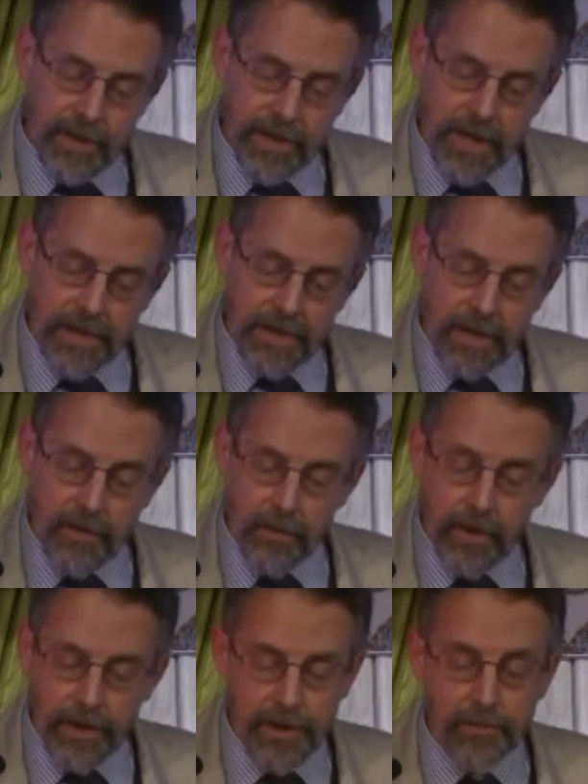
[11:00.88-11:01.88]
suggests that
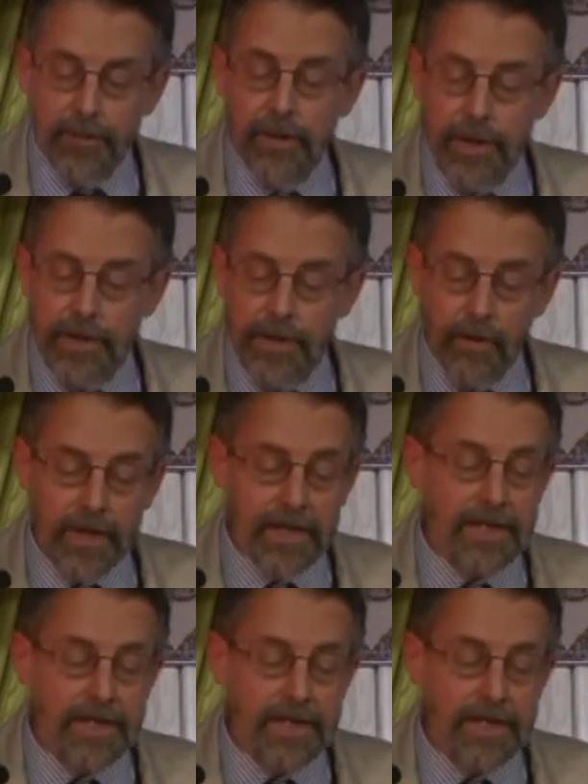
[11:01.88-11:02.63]
really the Buyids only